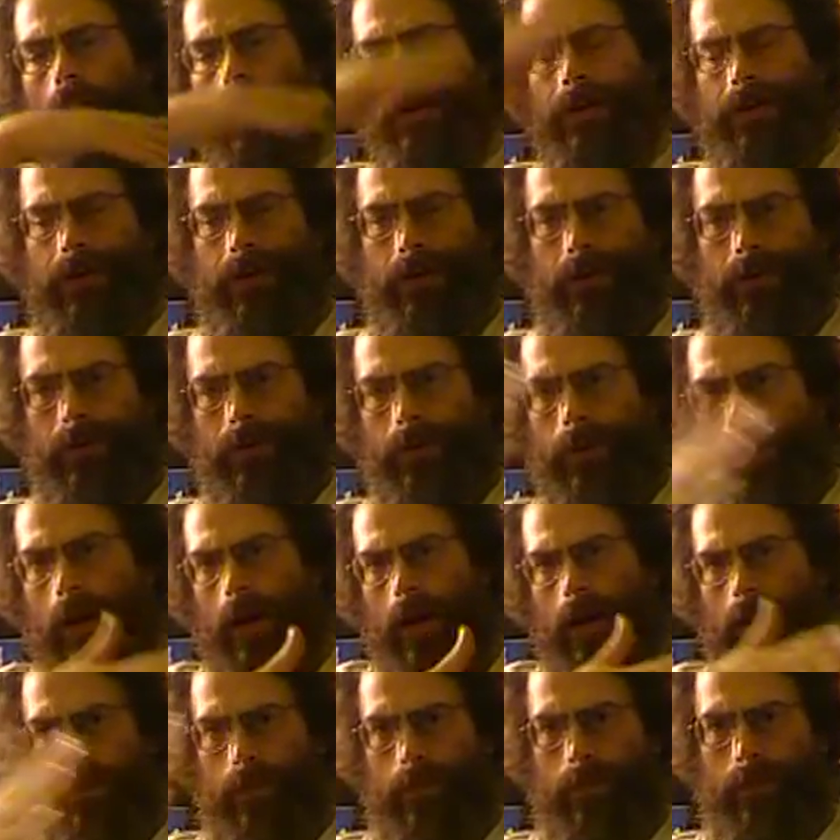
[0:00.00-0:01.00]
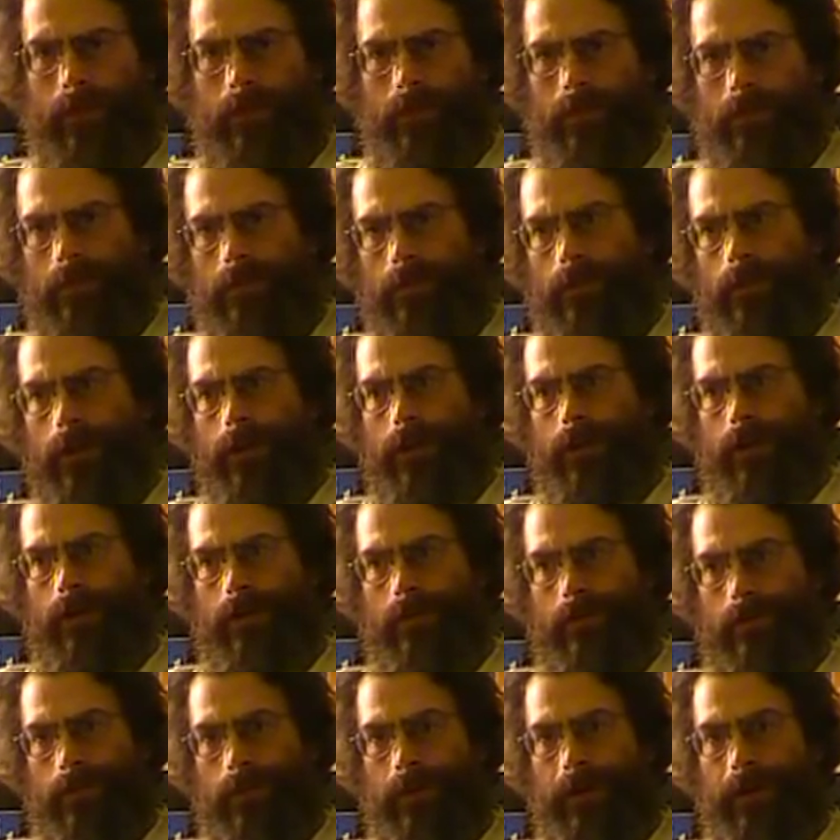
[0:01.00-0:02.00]
to uh,
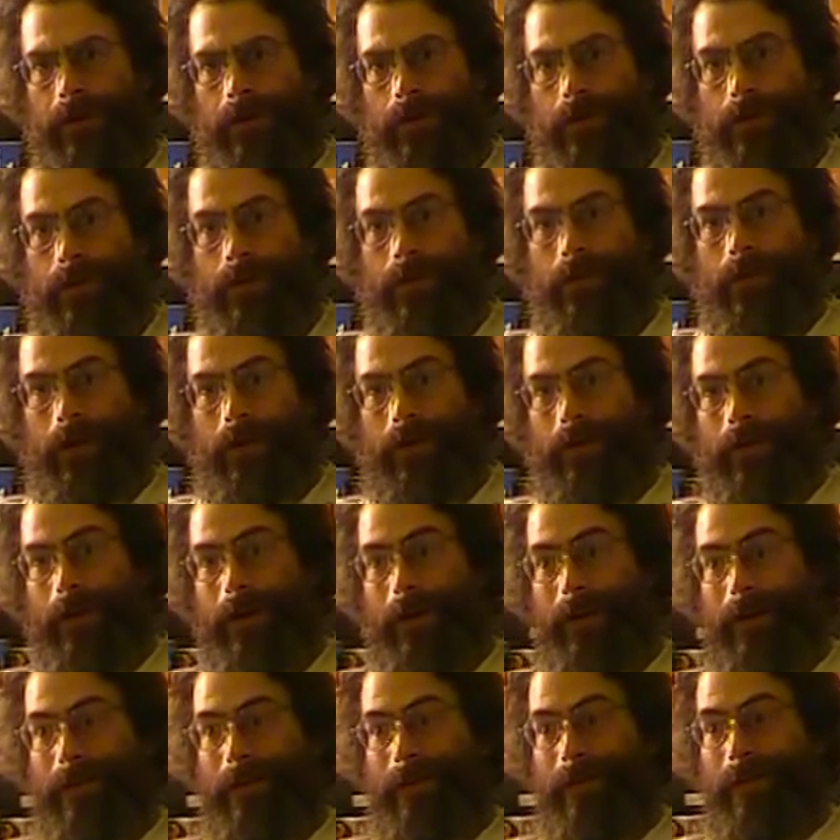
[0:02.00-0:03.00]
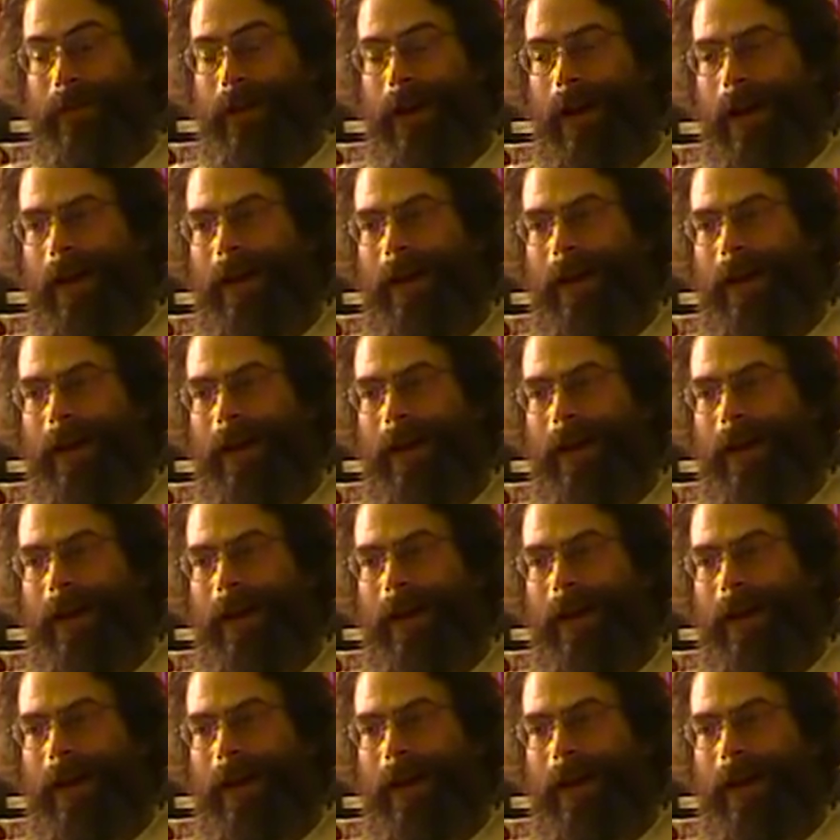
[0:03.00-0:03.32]
reduce the victory, uh,